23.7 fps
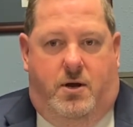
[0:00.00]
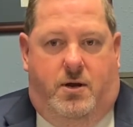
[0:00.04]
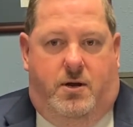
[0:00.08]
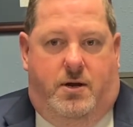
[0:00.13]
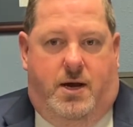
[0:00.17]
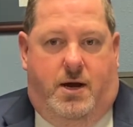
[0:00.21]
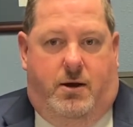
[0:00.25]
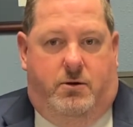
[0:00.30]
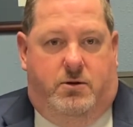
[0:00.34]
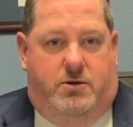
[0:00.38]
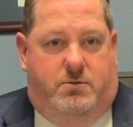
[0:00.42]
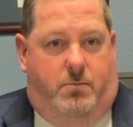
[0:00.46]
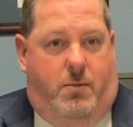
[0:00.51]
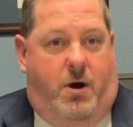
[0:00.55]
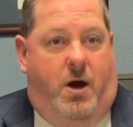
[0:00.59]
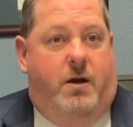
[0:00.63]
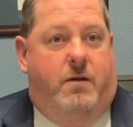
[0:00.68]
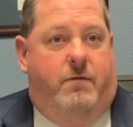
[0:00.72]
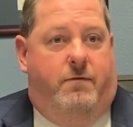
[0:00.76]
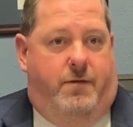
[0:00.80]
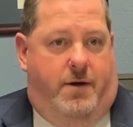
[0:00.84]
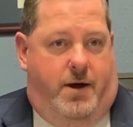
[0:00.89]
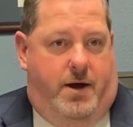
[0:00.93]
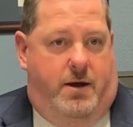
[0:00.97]
Now it's
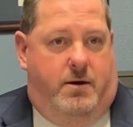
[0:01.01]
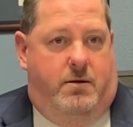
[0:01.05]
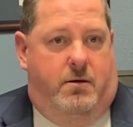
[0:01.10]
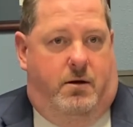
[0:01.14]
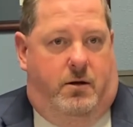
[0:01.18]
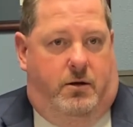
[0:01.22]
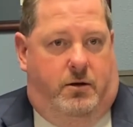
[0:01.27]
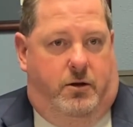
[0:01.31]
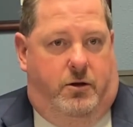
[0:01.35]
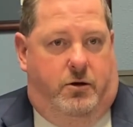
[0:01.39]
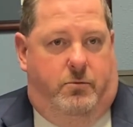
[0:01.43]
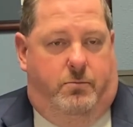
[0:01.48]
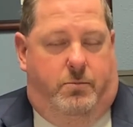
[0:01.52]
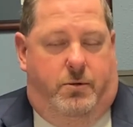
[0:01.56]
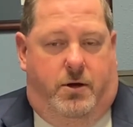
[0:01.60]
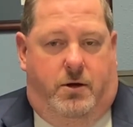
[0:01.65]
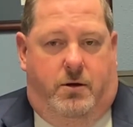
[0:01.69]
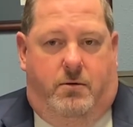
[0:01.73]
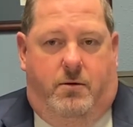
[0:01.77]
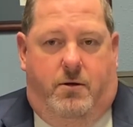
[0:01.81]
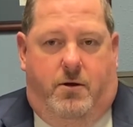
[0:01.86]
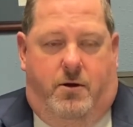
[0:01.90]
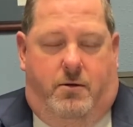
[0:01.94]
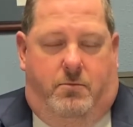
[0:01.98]
modified a little
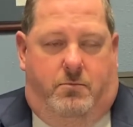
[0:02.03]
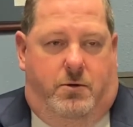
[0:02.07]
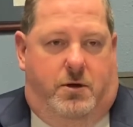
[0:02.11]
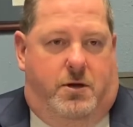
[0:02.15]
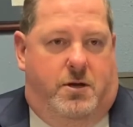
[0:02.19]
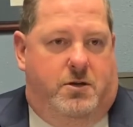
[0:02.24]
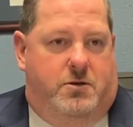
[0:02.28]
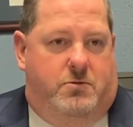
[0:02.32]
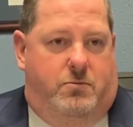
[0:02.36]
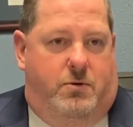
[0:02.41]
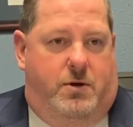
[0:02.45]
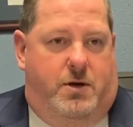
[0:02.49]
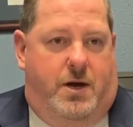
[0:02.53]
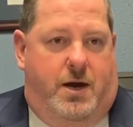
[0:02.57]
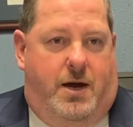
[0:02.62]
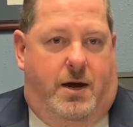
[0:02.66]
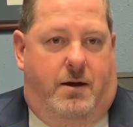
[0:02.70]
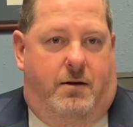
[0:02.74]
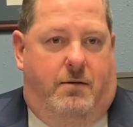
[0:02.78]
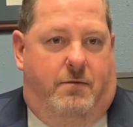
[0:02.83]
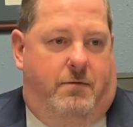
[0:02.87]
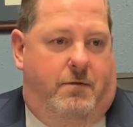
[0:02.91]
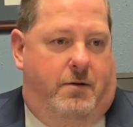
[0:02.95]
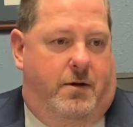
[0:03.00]
bit because we
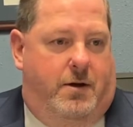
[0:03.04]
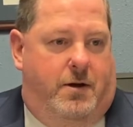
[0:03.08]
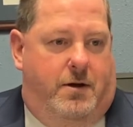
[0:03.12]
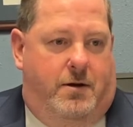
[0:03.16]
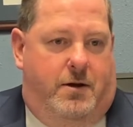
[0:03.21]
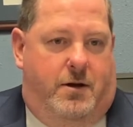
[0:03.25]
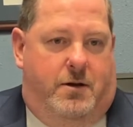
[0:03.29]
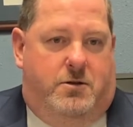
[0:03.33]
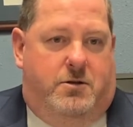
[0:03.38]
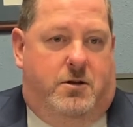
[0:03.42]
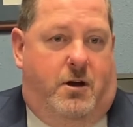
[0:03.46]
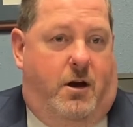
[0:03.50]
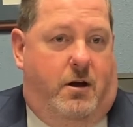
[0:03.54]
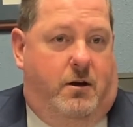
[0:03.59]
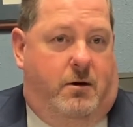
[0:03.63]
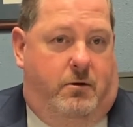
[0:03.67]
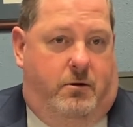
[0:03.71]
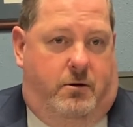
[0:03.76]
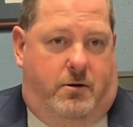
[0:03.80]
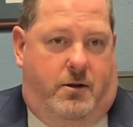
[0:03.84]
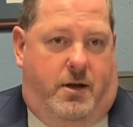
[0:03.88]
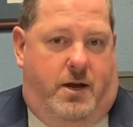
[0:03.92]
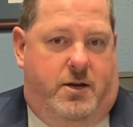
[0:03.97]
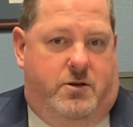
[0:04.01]
have a
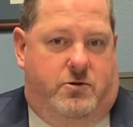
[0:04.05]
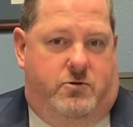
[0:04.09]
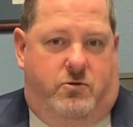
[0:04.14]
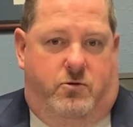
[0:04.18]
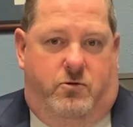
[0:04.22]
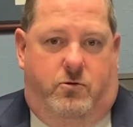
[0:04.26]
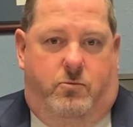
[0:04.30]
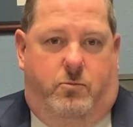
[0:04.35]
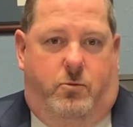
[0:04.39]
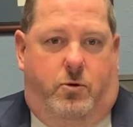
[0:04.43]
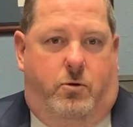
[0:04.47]
toddler classroom,